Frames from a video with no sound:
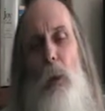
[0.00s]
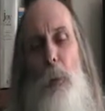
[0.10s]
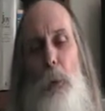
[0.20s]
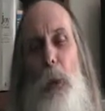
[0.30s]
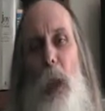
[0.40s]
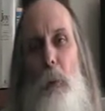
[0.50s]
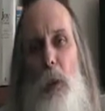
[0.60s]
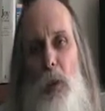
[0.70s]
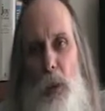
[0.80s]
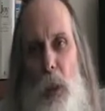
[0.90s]
the
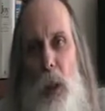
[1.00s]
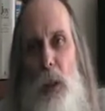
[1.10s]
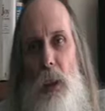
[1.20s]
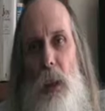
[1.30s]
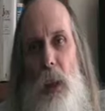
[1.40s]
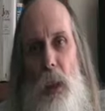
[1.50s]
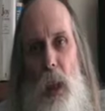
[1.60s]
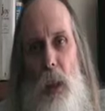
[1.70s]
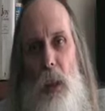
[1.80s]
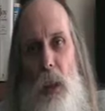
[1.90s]
preemptive strikes that